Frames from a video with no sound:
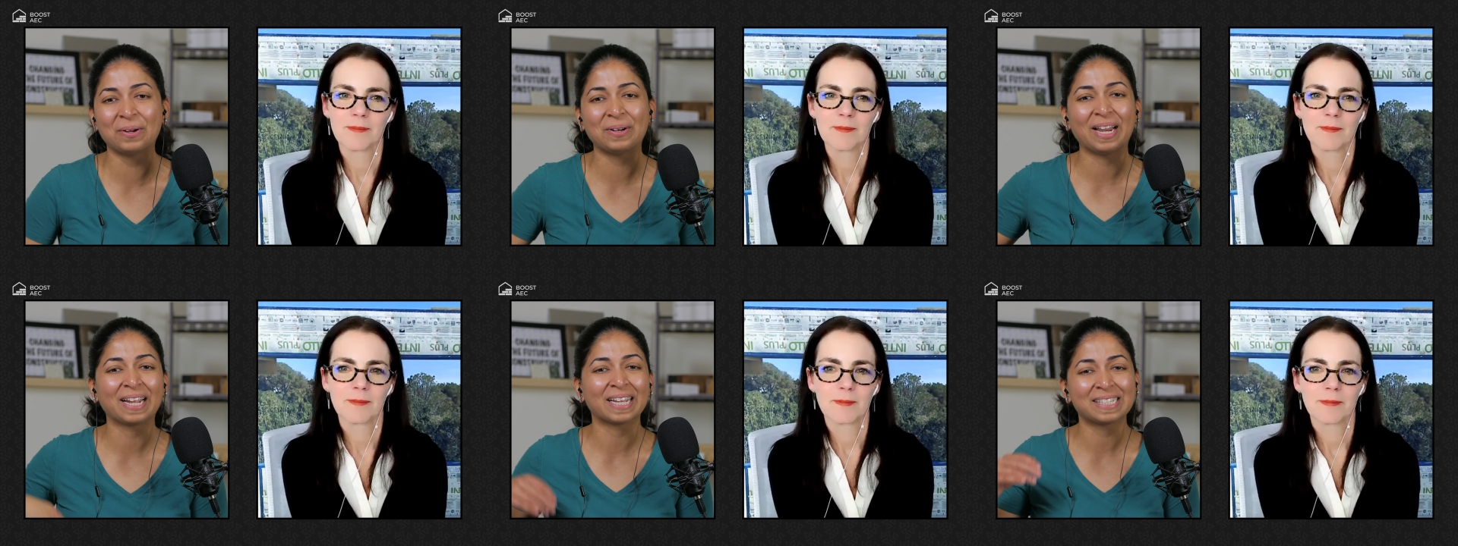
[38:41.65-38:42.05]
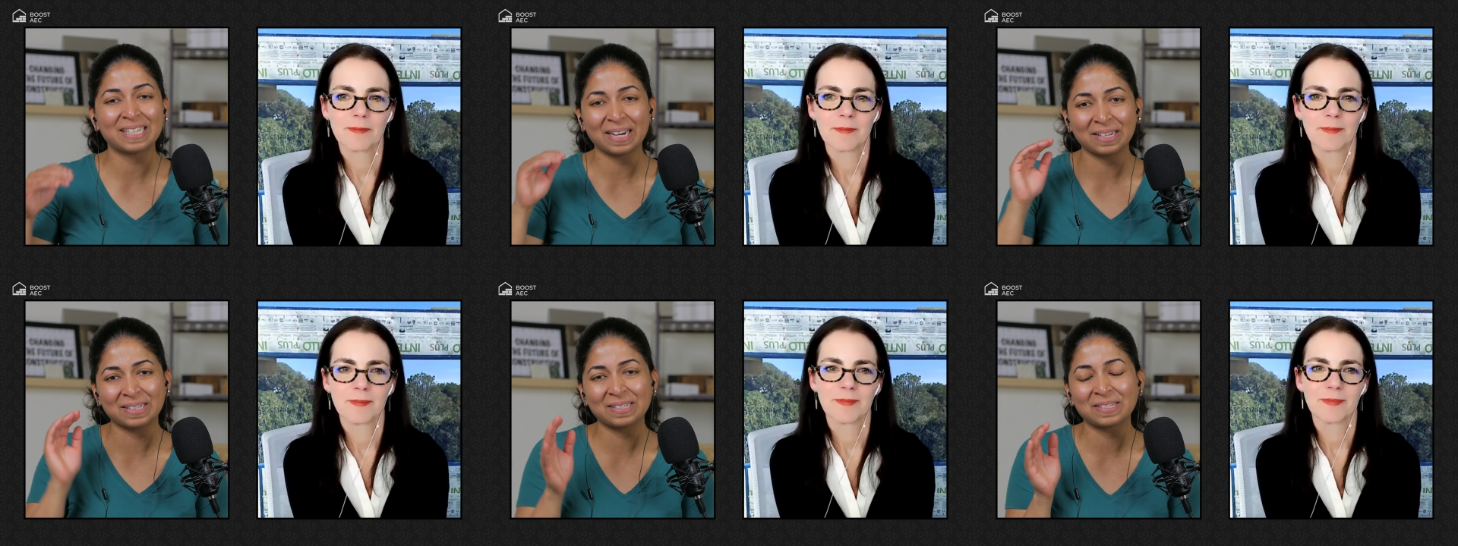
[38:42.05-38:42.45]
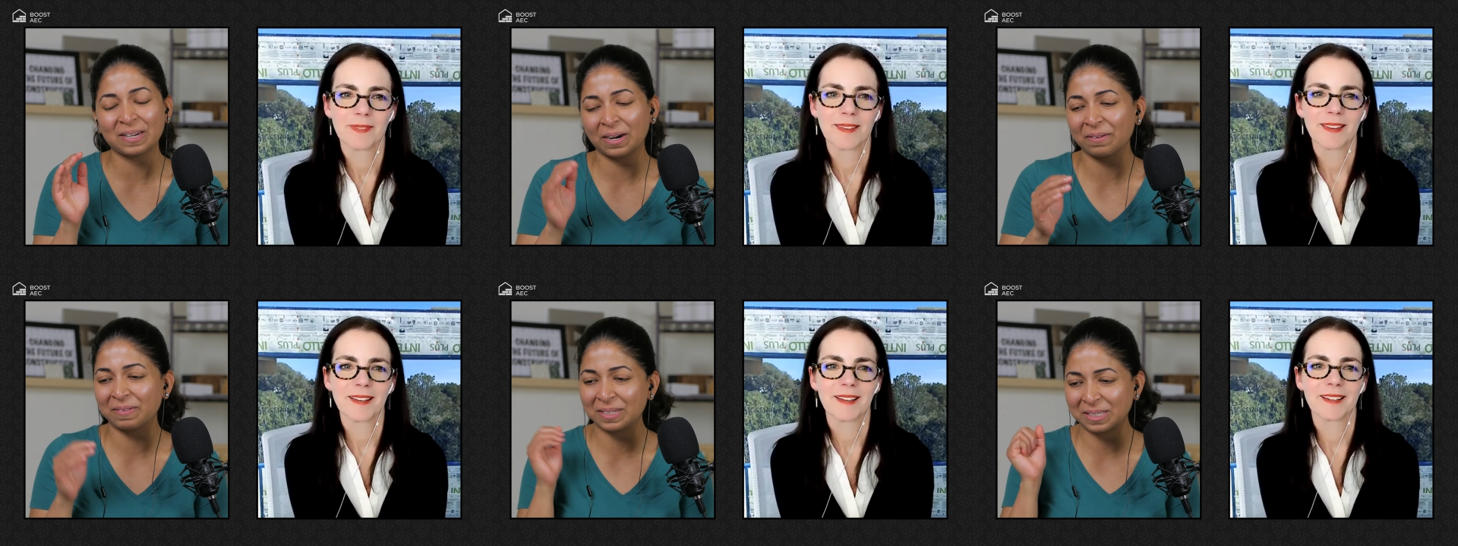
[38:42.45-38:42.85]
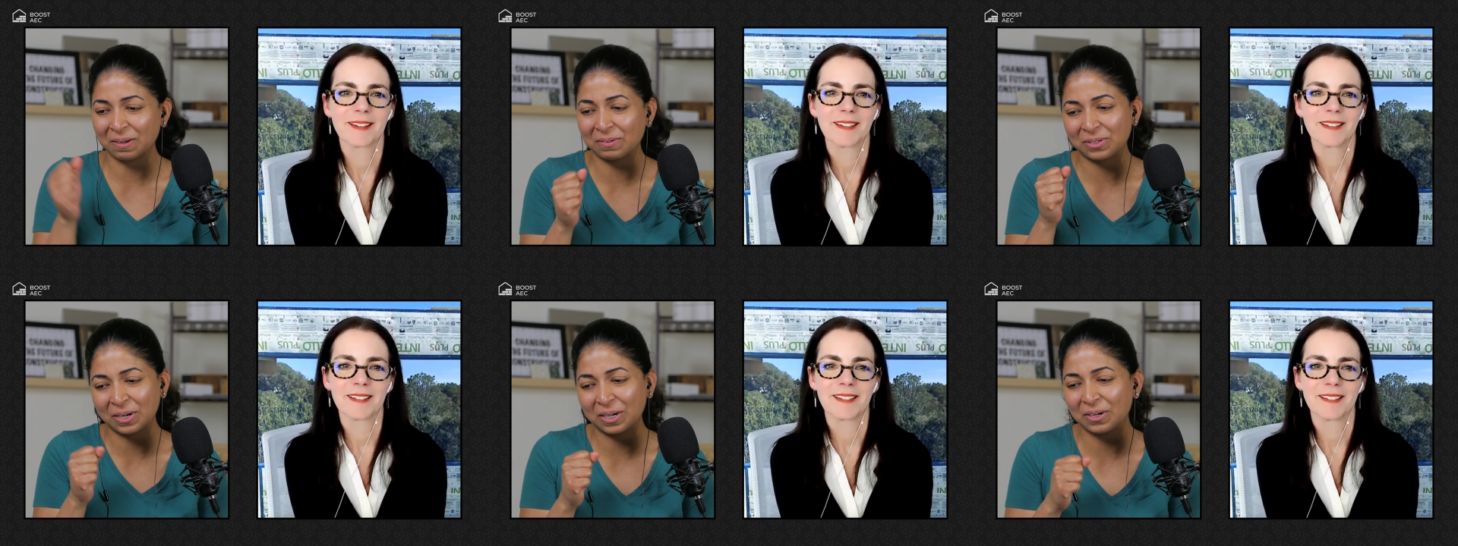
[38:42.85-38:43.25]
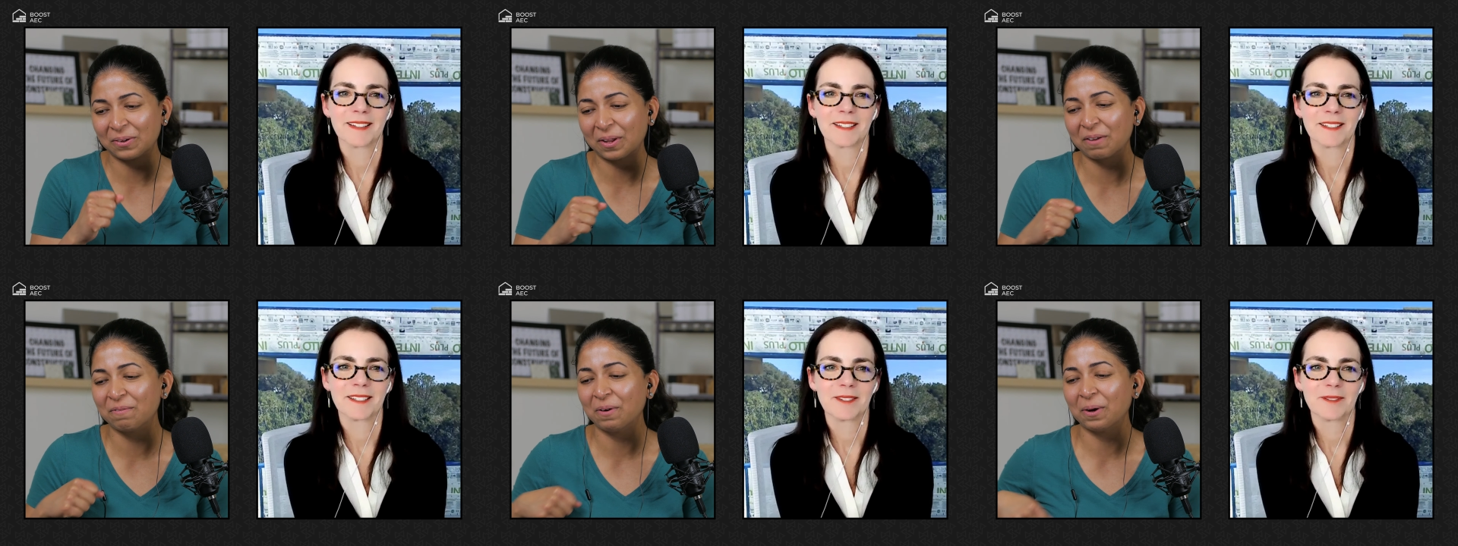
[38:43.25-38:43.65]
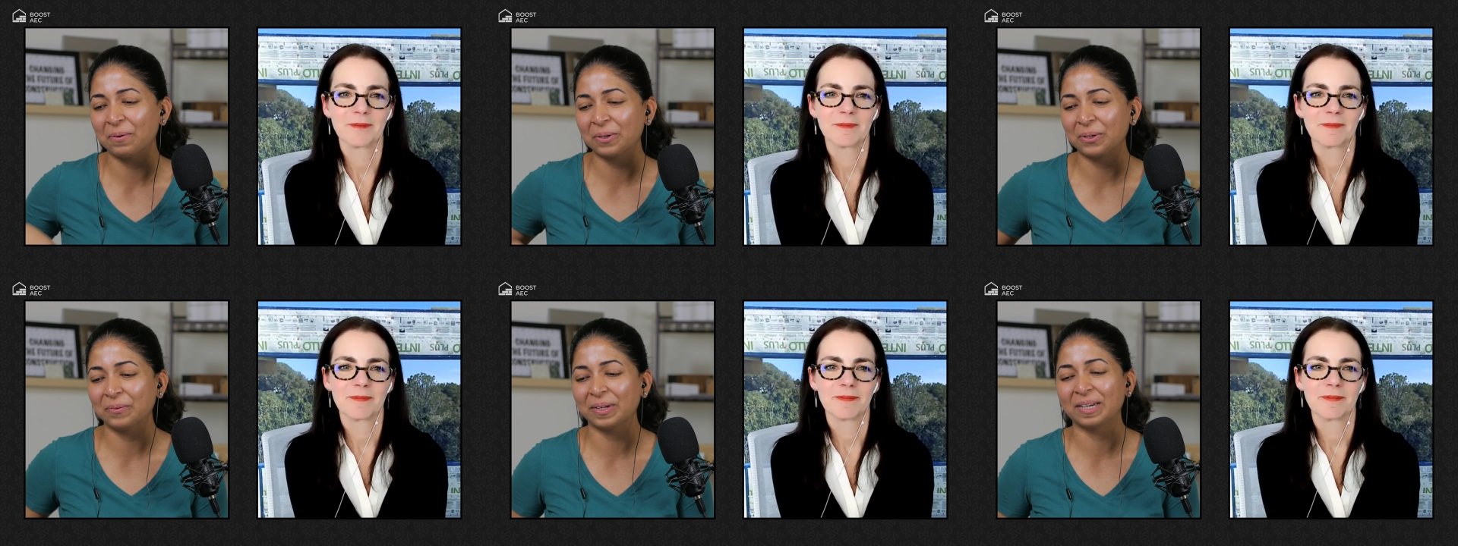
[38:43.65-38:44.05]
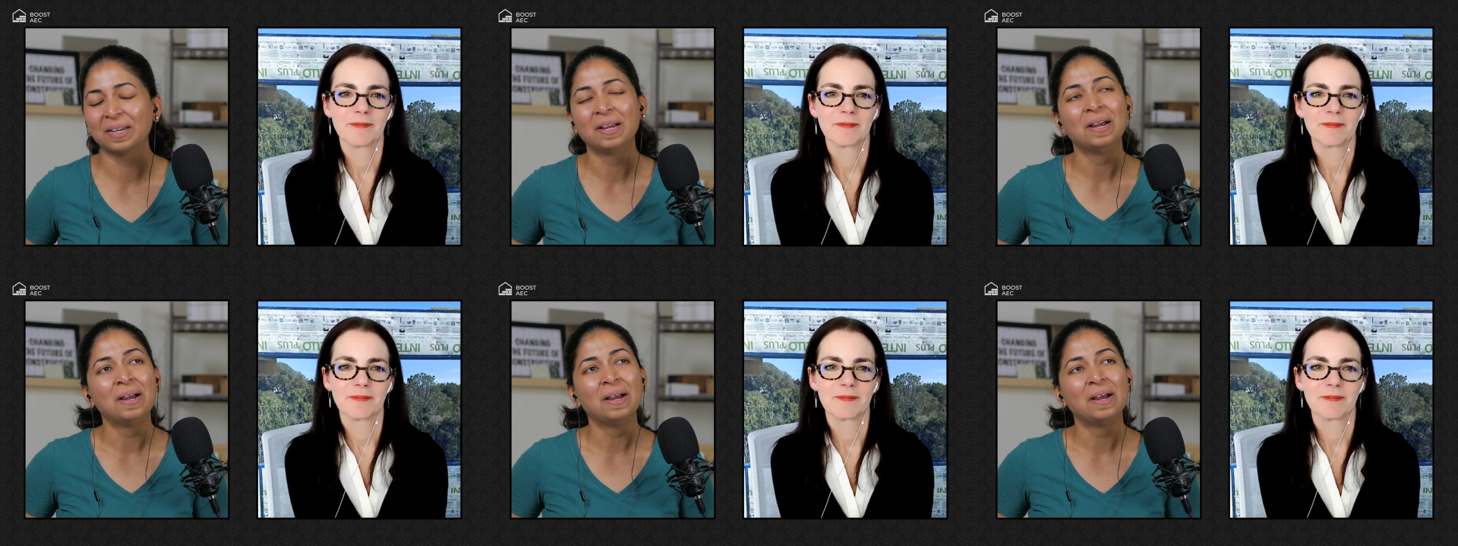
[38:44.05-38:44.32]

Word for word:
Speaker 1: like I said at the start of this, I was really looking forward to it.